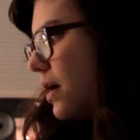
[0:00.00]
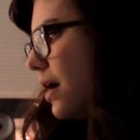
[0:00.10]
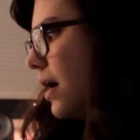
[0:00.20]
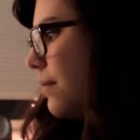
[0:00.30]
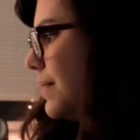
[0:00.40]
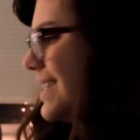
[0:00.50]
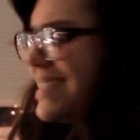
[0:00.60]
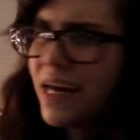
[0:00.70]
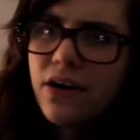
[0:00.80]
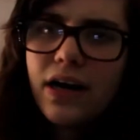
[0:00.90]

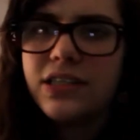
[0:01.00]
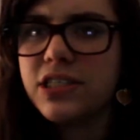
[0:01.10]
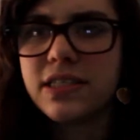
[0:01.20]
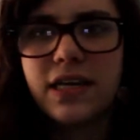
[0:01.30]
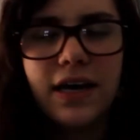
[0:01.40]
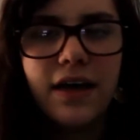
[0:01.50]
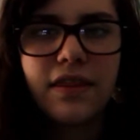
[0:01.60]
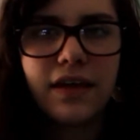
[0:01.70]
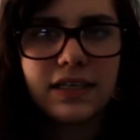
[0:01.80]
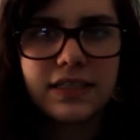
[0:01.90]
etc. Just
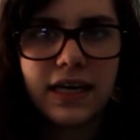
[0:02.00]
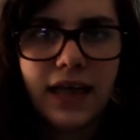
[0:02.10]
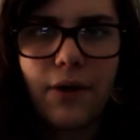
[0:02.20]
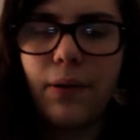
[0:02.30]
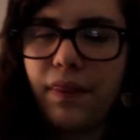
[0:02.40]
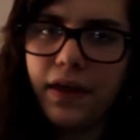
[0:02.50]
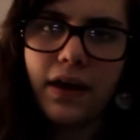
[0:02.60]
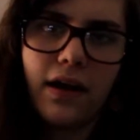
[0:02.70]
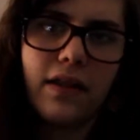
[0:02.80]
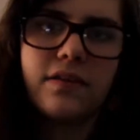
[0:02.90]
things like that. One thing
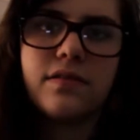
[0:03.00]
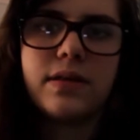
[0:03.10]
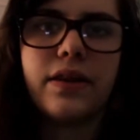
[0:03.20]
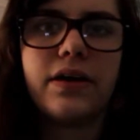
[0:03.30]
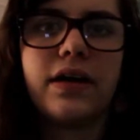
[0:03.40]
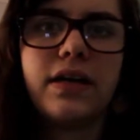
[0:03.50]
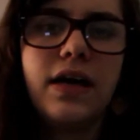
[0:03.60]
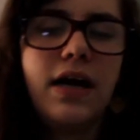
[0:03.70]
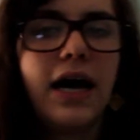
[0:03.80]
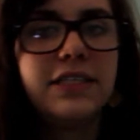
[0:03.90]
kind of led to another, and
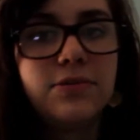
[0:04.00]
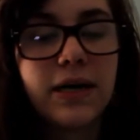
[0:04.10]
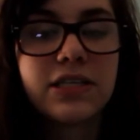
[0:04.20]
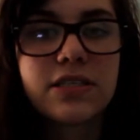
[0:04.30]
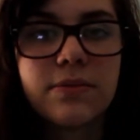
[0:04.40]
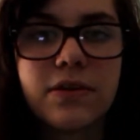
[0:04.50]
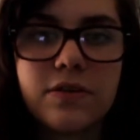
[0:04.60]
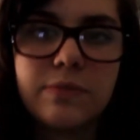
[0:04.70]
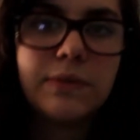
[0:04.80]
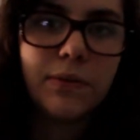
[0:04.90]
I do watch some of
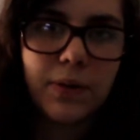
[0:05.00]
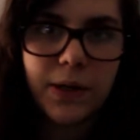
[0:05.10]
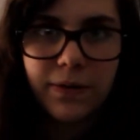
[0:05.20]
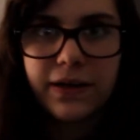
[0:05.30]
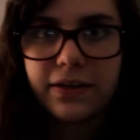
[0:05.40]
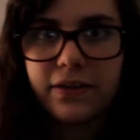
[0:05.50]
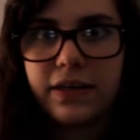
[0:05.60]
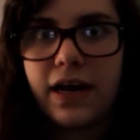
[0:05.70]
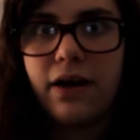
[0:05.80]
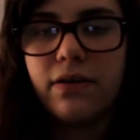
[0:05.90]
those people pretty
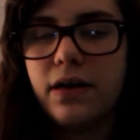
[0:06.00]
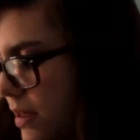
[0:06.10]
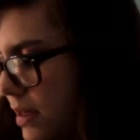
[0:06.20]
regularly now.